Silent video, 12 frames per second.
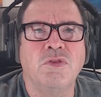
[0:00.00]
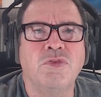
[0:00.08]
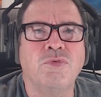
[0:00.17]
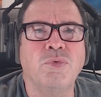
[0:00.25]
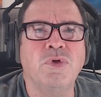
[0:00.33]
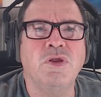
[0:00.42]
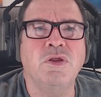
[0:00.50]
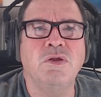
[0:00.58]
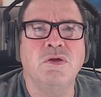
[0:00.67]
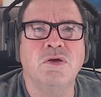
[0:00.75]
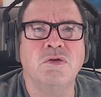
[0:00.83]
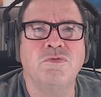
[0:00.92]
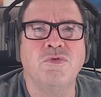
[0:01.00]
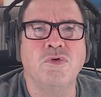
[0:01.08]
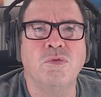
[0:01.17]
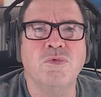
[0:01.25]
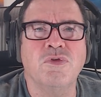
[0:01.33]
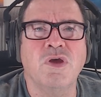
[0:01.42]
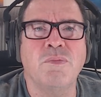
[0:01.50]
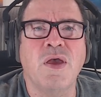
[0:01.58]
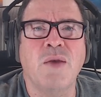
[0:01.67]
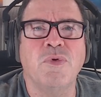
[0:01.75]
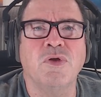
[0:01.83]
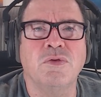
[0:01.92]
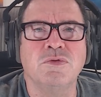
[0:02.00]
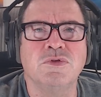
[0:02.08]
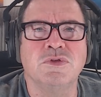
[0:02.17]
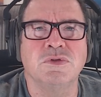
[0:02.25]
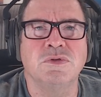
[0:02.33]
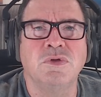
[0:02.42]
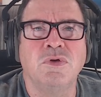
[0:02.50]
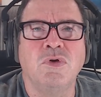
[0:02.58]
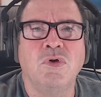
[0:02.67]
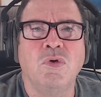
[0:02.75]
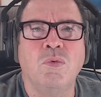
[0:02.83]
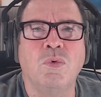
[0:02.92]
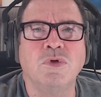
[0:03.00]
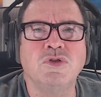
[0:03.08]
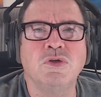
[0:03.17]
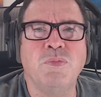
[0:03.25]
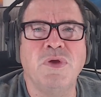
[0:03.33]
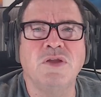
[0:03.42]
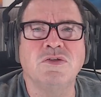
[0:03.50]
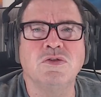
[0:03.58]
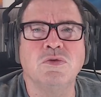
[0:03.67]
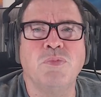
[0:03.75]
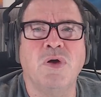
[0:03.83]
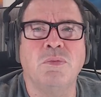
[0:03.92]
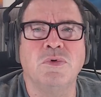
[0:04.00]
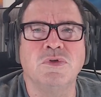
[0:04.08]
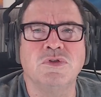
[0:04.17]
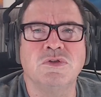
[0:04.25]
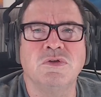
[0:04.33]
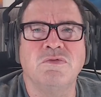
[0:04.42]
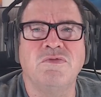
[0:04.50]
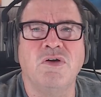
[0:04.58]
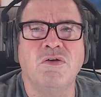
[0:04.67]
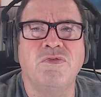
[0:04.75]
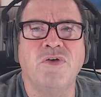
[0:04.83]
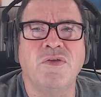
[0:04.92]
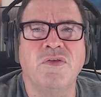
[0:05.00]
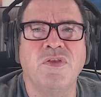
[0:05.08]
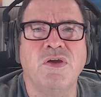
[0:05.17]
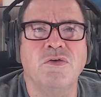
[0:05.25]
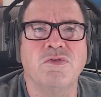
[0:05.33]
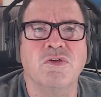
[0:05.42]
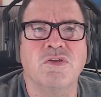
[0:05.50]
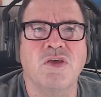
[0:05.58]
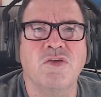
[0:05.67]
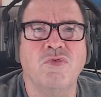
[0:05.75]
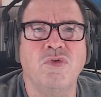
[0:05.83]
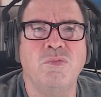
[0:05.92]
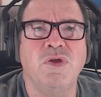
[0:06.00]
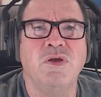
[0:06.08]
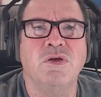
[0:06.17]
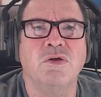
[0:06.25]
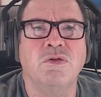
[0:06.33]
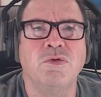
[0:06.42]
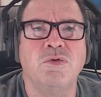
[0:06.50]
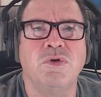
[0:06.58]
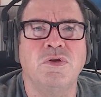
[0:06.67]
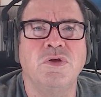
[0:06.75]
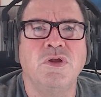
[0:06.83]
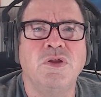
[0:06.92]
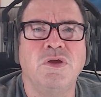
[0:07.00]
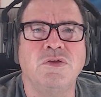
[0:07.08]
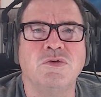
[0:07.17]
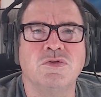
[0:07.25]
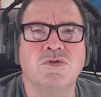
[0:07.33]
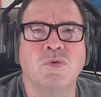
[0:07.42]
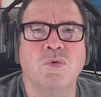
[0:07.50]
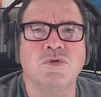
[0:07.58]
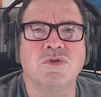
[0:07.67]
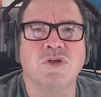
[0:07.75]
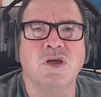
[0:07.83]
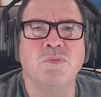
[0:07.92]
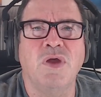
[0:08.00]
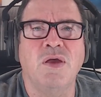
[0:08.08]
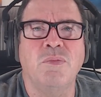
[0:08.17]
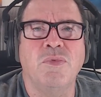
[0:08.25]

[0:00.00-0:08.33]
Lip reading: 3. Confirm sitemap inclusion. Once your pages are published, verify that they are successfully being included in your store's sitemap.